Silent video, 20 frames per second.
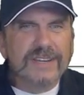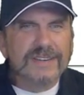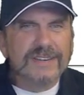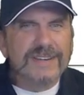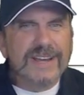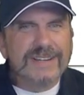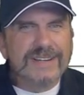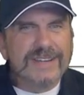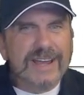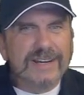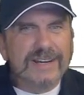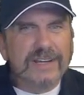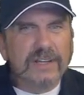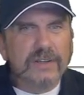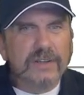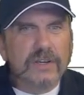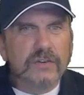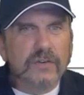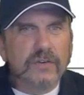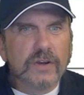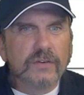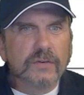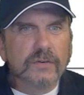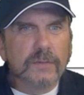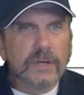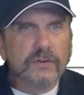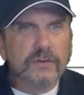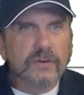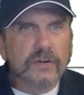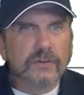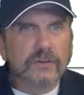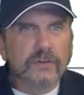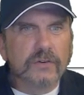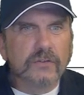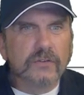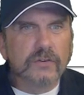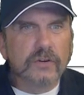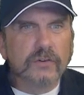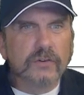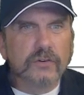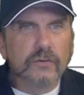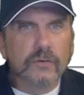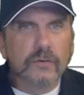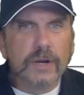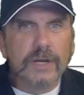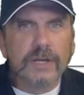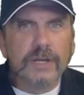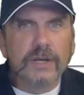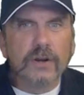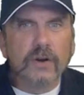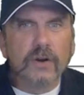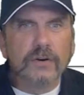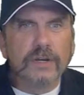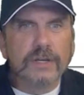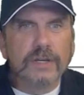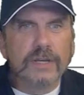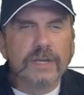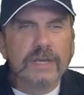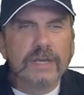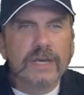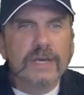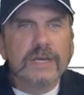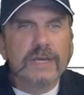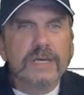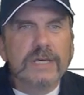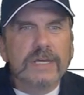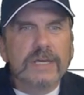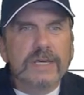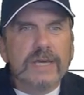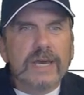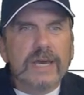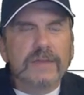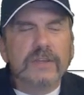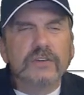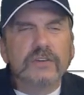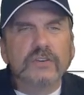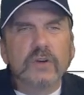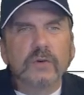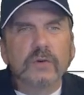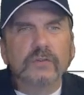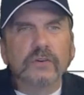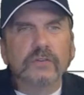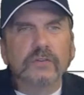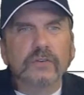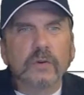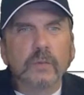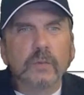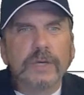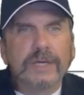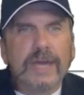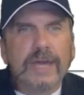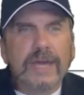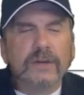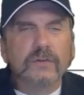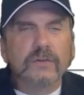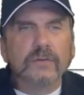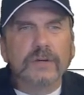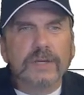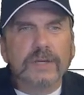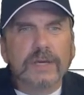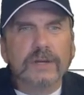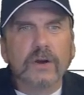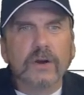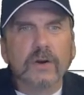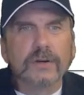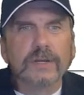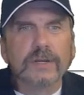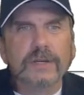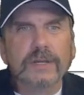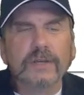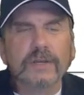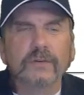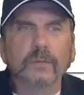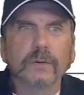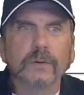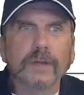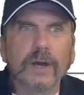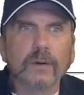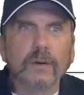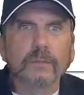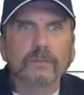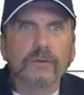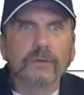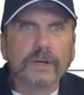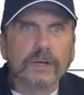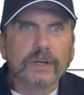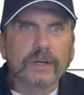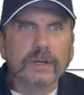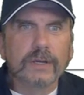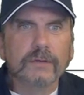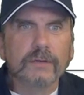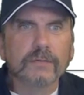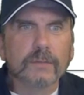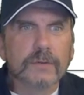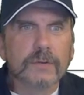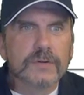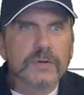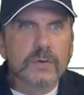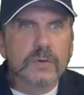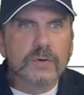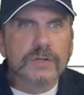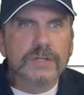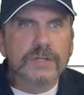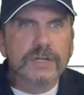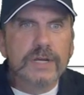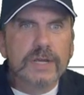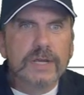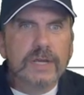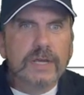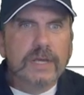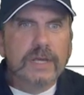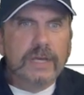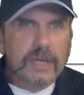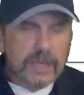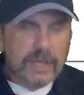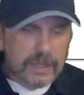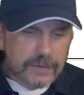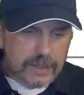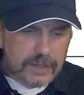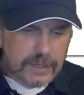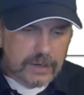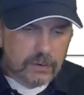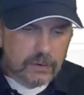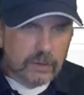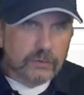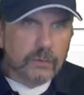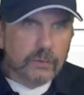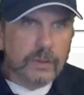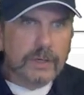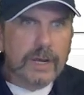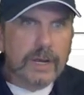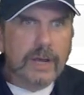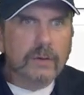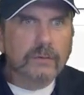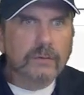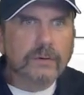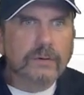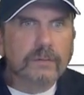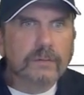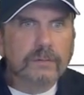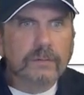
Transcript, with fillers: It's not technically a transformation because it's just creating an RDD. And this shows us that we can create RDDs without bringing it in from a source. And then here I'll do a count.